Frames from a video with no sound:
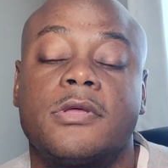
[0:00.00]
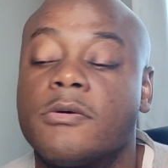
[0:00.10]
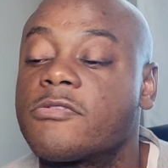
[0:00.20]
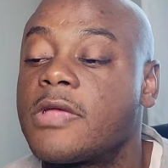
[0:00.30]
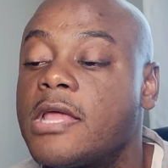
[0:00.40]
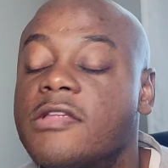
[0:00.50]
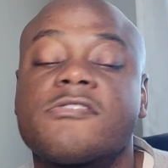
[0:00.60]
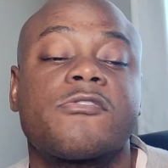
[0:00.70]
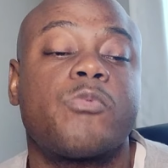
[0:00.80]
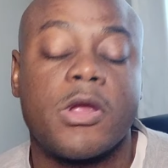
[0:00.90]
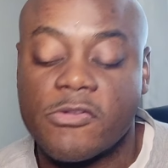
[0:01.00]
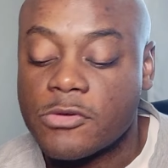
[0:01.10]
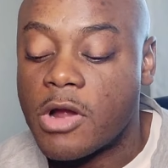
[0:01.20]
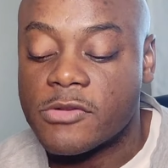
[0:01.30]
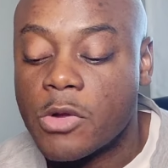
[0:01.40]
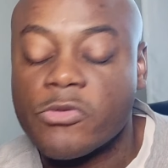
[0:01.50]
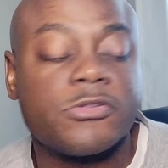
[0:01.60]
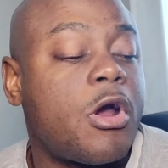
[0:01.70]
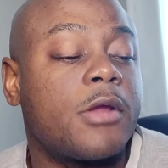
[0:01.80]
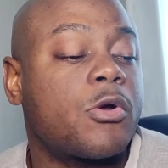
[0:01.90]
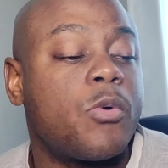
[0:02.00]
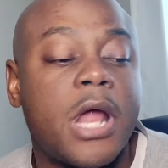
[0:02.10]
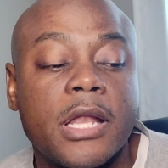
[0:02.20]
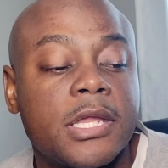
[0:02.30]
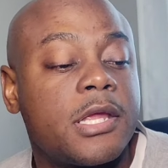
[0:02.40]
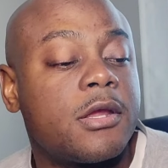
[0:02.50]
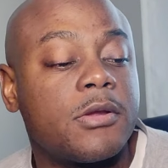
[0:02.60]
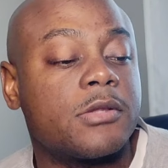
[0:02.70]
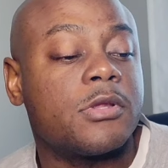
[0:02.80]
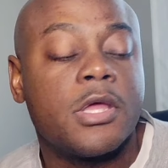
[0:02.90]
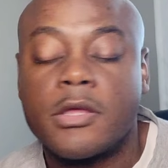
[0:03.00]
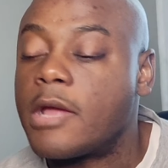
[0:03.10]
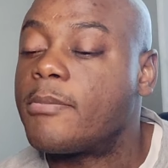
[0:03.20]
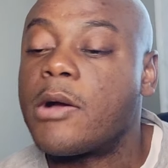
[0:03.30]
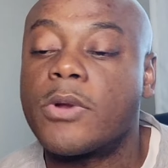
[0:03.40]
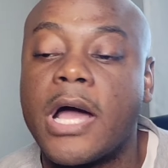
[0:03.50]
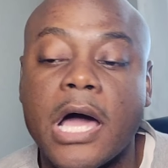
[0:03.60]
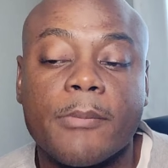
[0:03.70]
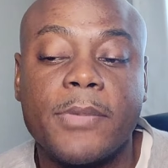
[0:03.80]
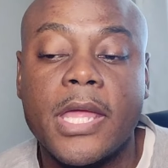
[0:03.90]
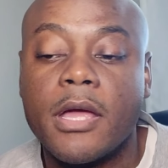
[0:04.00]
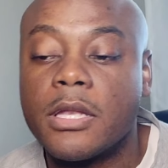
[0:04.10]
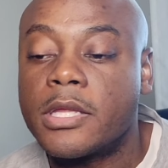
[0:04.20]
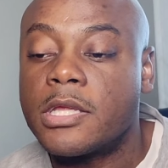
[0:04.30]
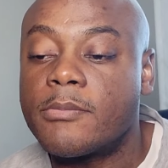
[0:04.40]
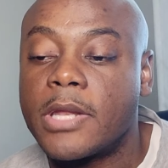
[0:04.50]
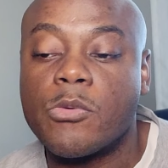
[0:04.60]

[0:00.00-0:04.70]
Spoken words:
You know what I'm saying? This is where it starts. It don't start going out there and everybody want to holler BLM,